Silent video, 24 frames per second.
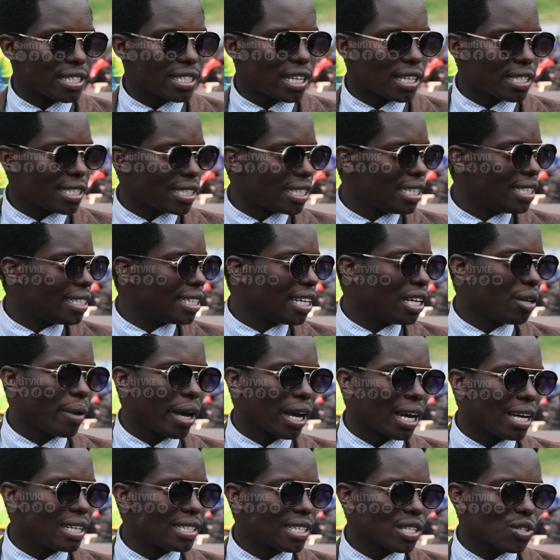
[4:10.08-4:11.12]
just eat anywhere. I
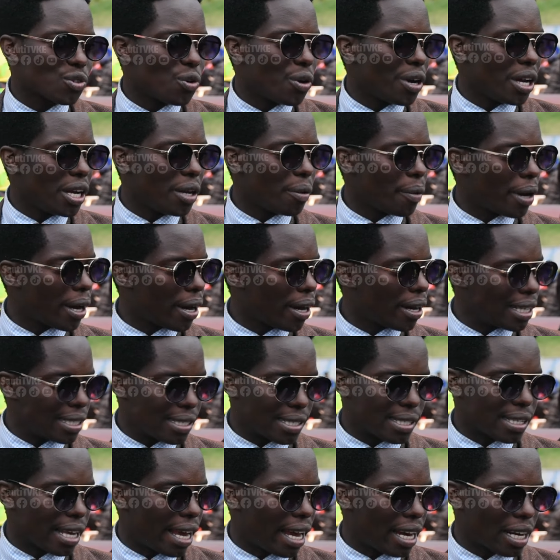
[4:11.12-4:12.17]
can't just go anywhere. It's
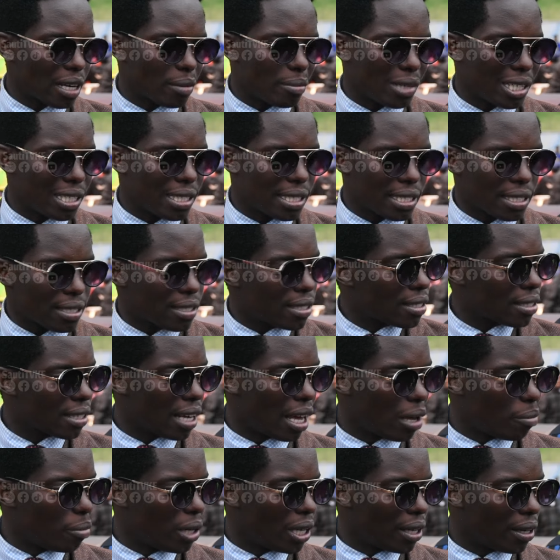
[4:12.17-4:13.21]
scary, but
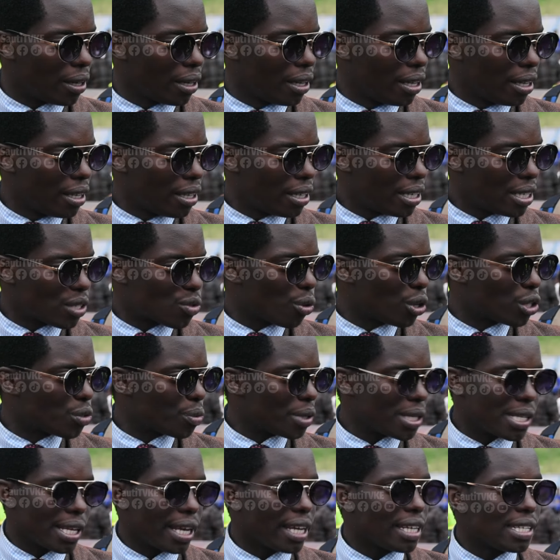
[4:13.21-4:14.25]
I mean, it's what
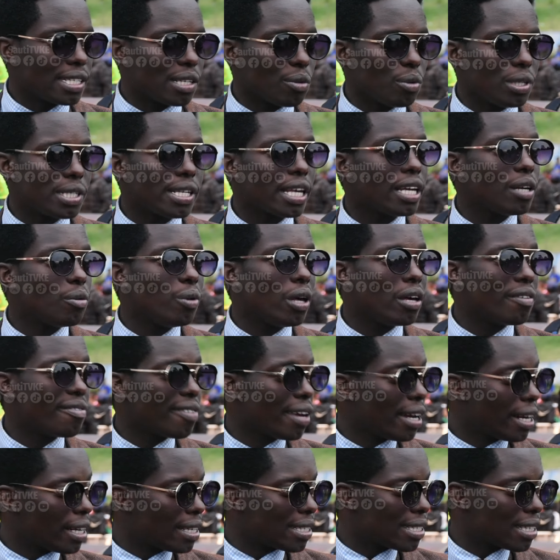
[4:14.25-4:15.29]
we said. See, we said we are
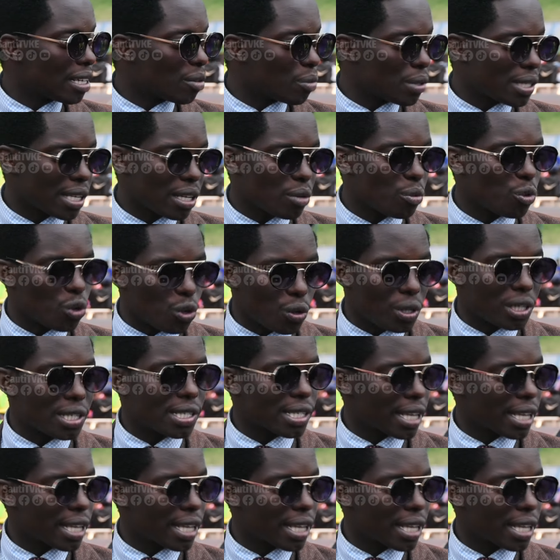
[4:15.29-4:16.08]
fearless and we said we'll do it